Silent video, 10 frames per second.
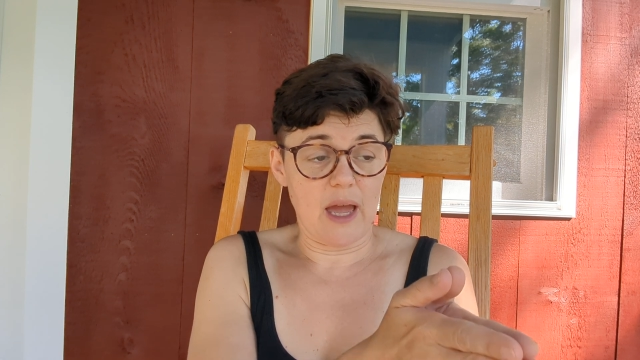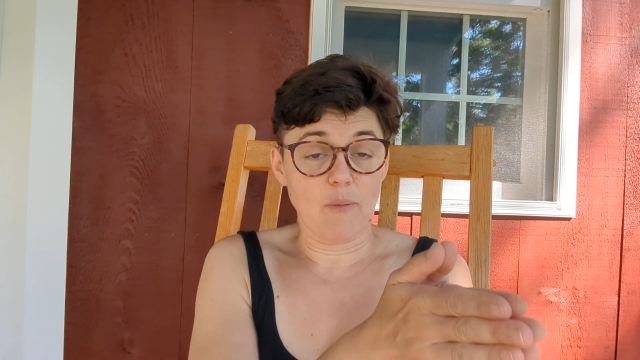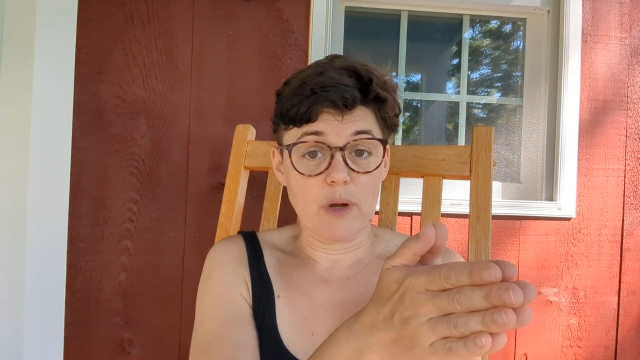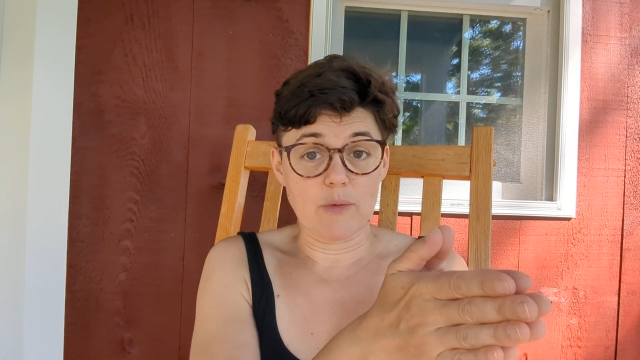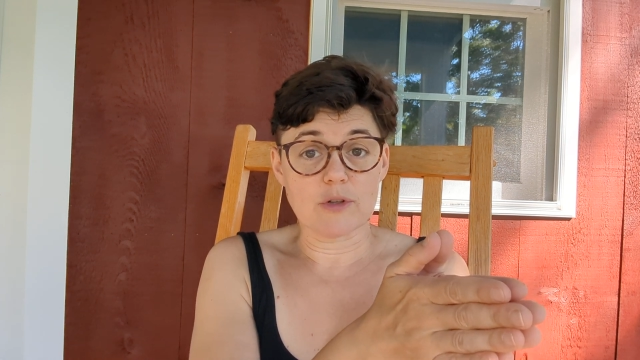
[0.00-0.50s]

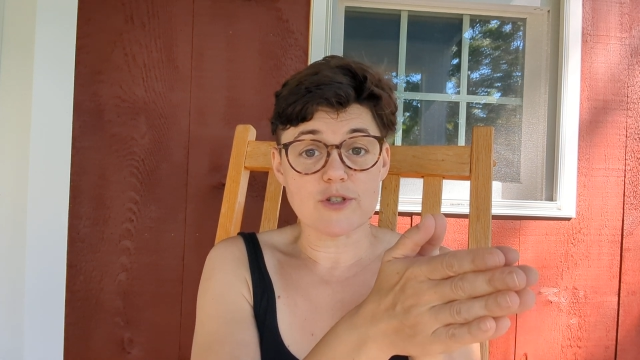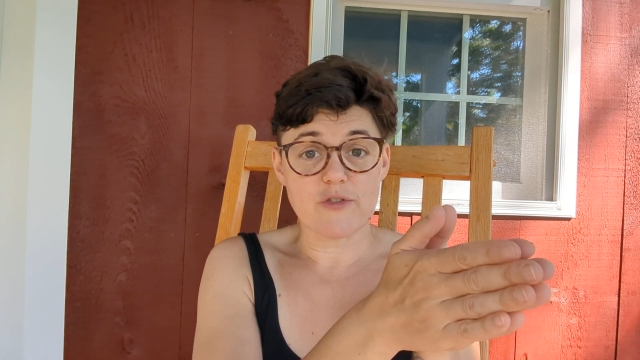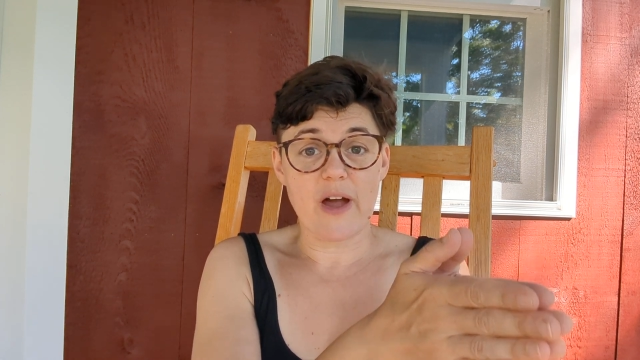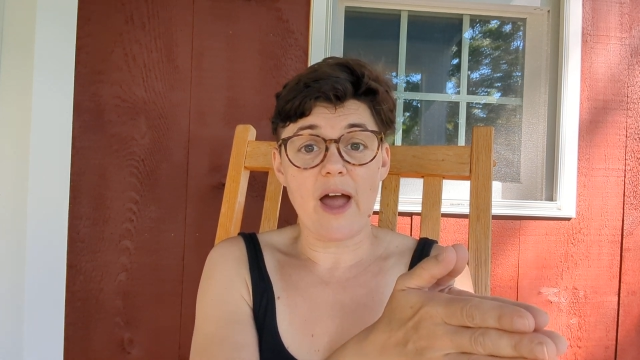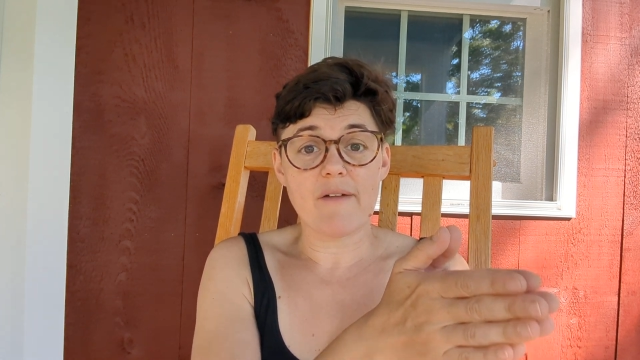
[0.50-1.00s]
And we will
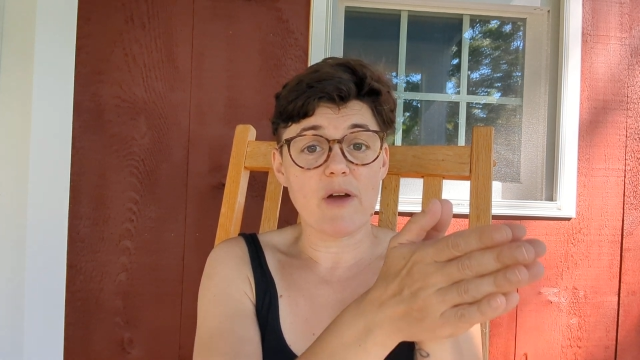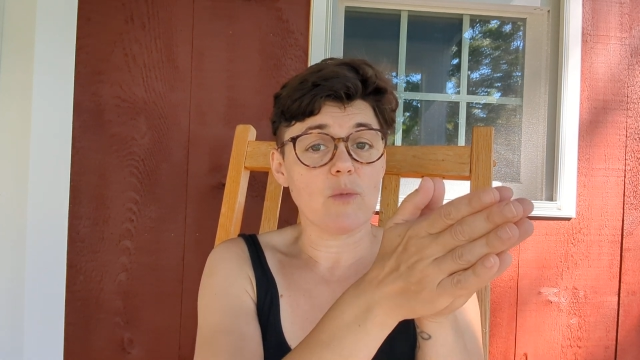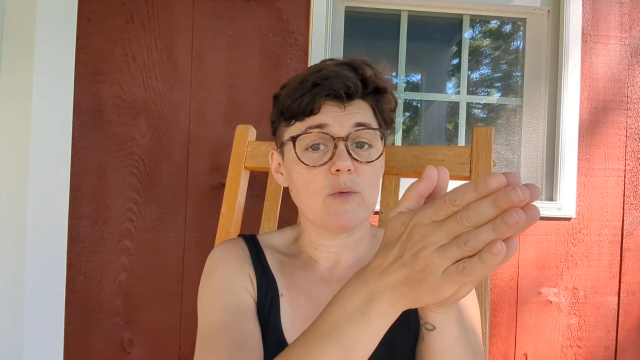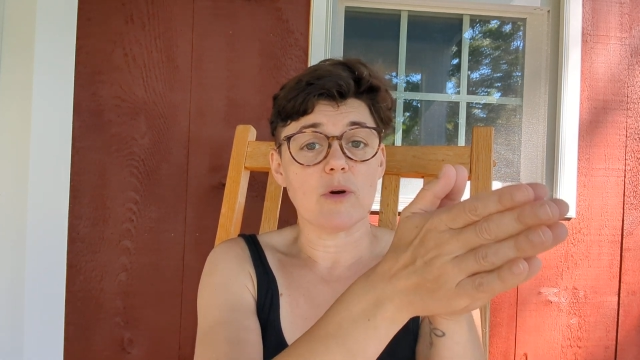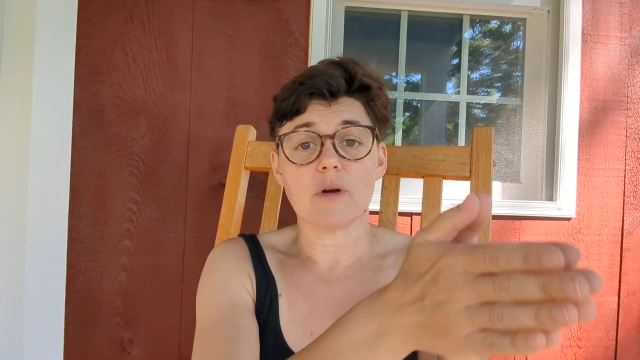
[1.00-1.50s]
survive, and
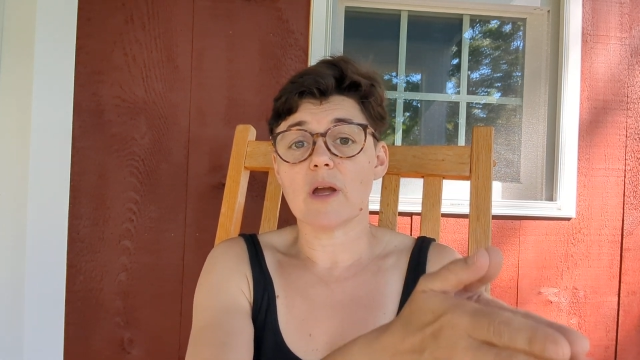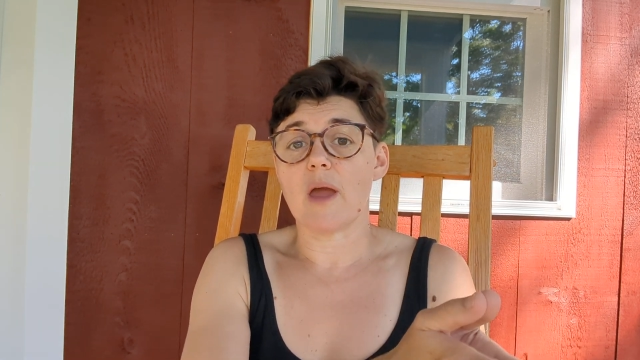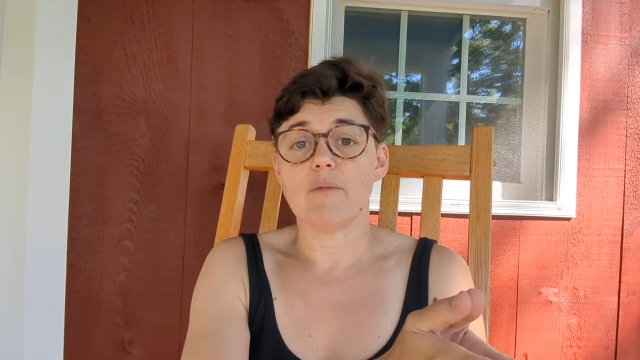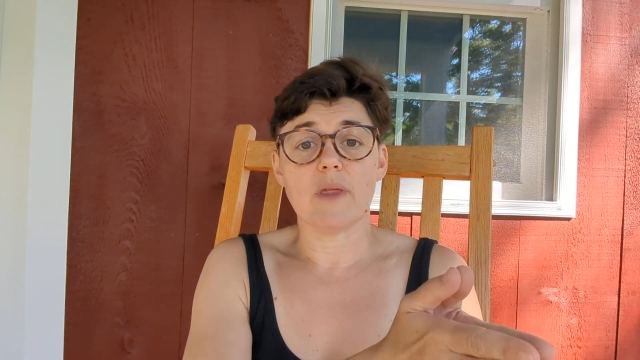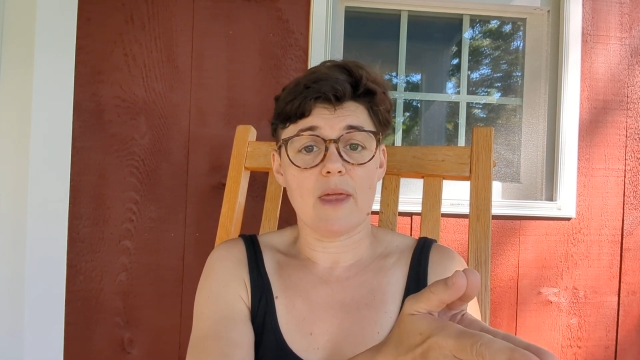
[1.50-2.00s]
we will,
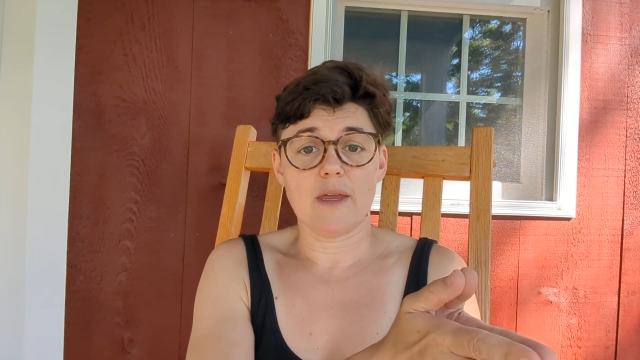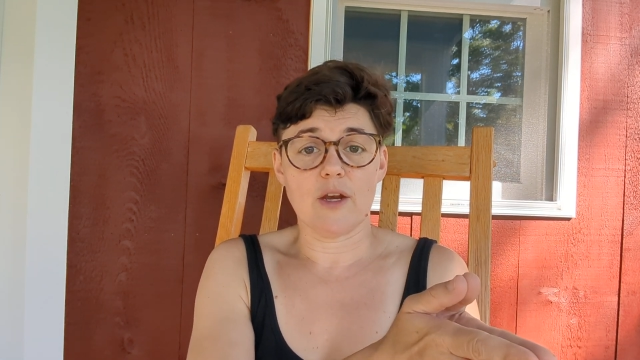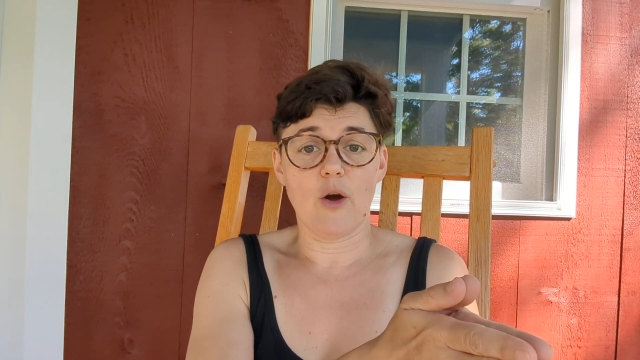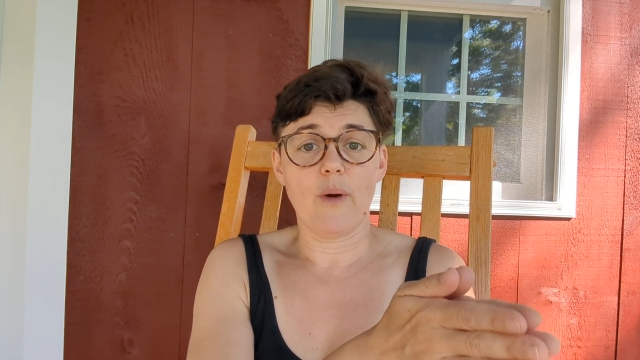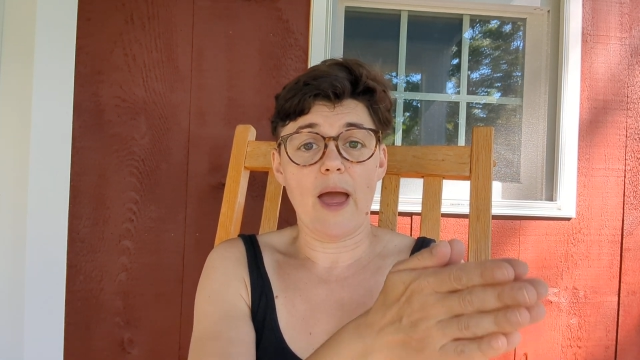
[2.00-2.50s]
and you know,